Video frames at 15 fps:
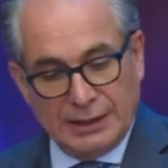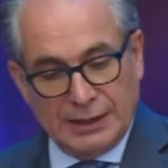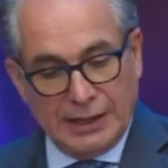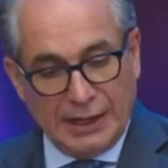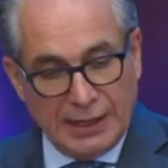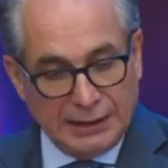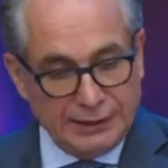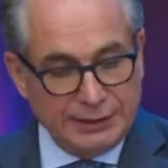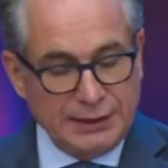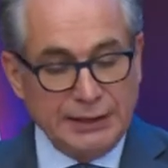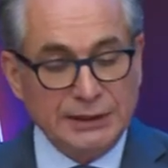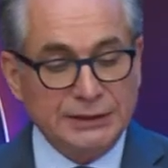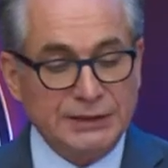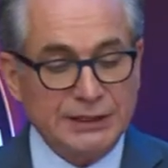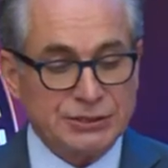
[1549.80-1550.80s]
And in
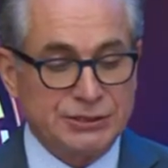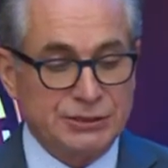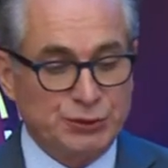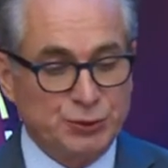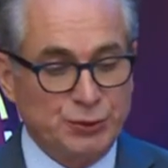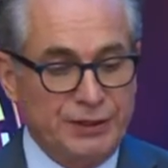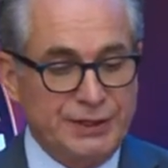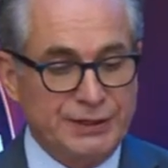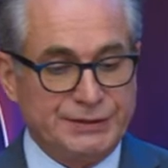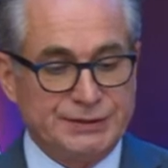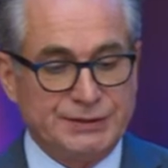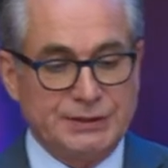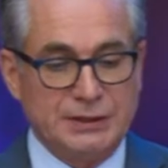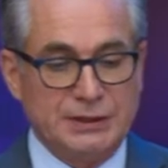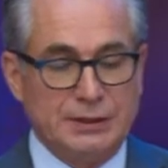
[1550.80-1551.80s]
addition to
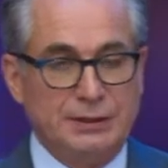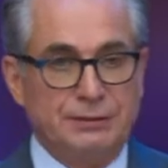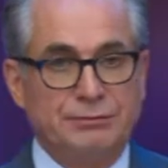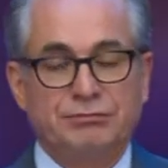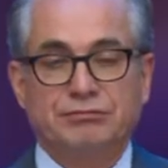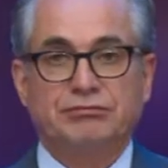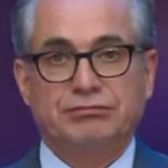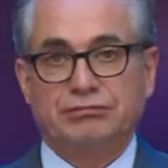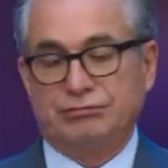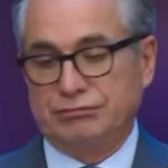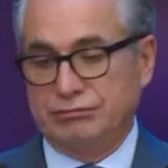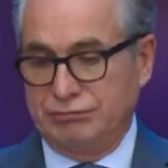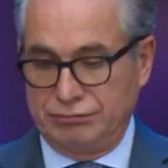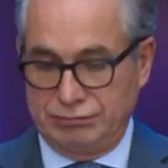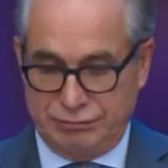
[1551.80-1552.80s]
this
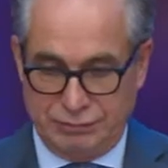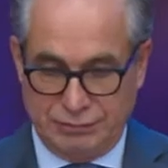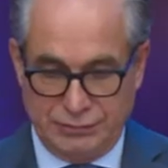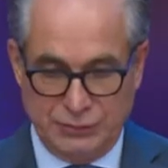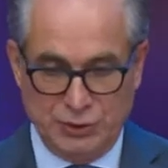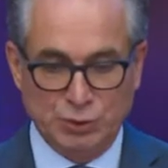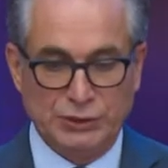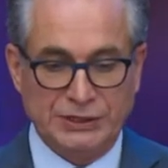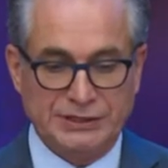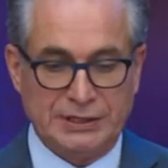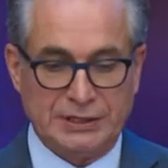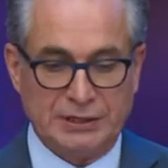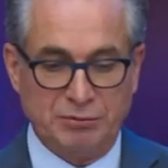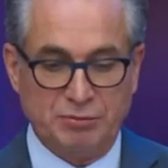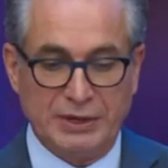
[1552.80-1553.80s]

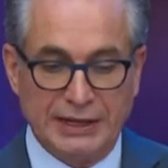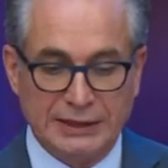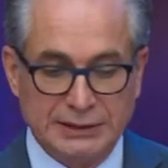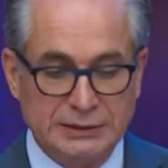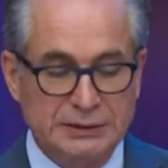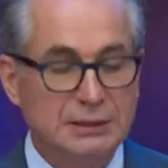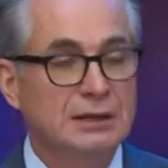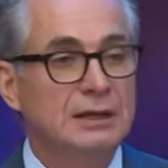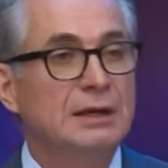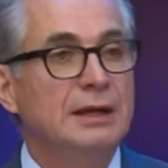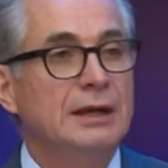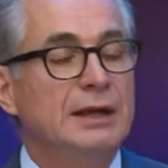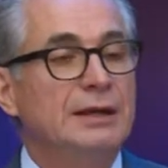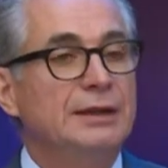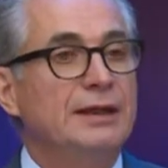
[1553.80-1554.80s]
unitary patent,
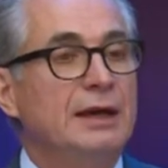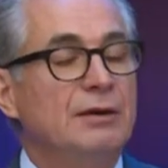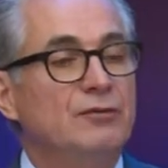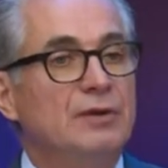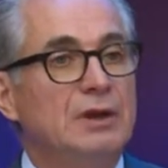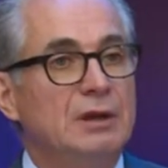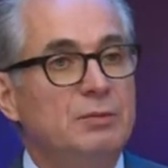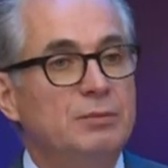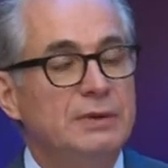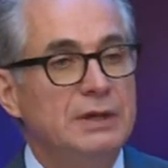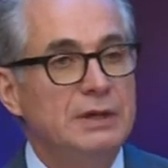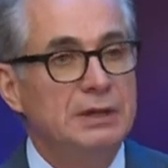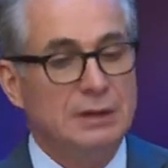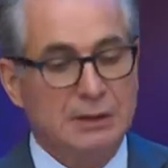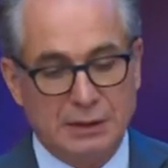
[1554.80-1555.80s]
there will
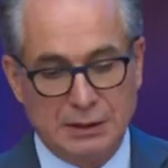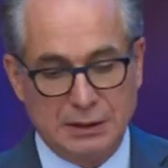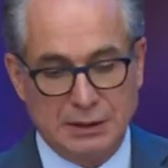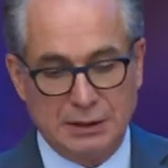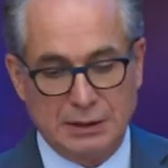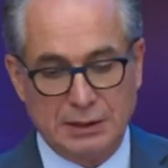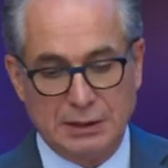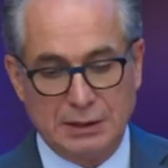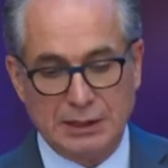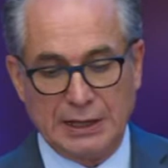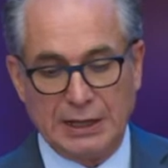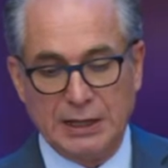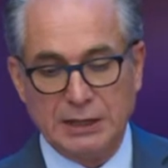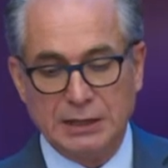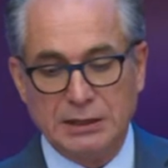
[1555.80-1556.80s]
be
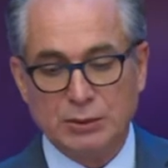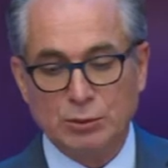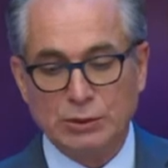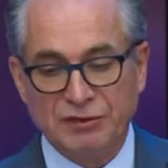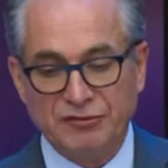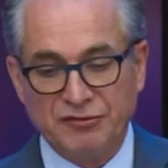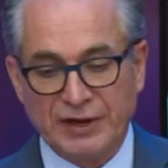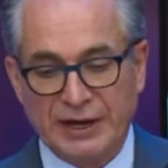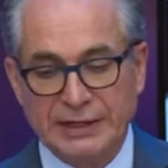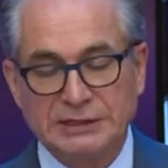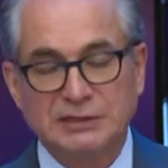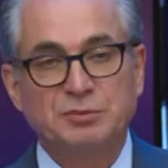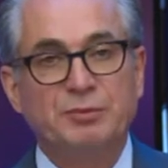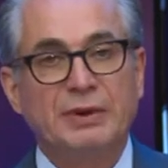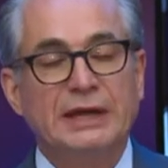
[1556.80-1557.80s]
a unified
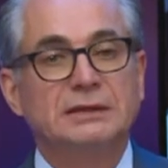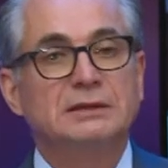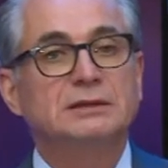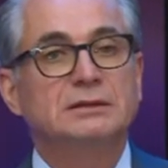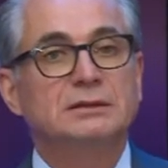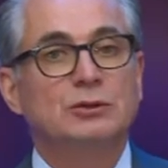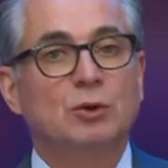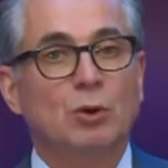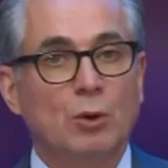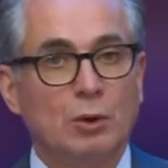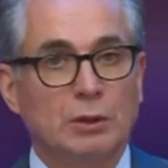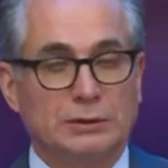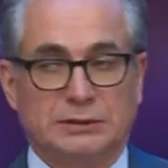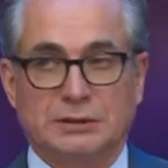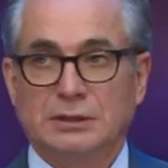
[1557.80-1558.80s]
patent
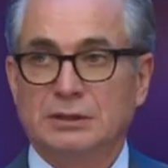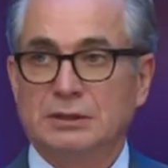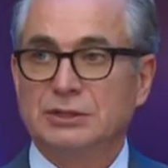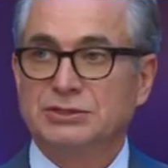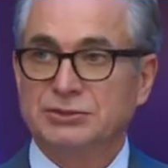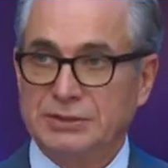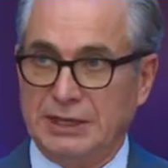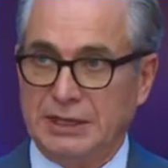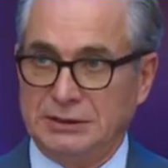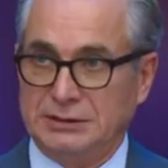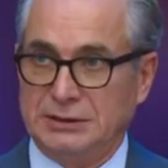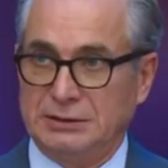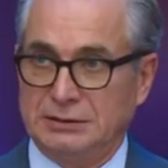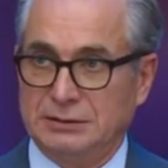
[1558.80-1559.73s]
court created.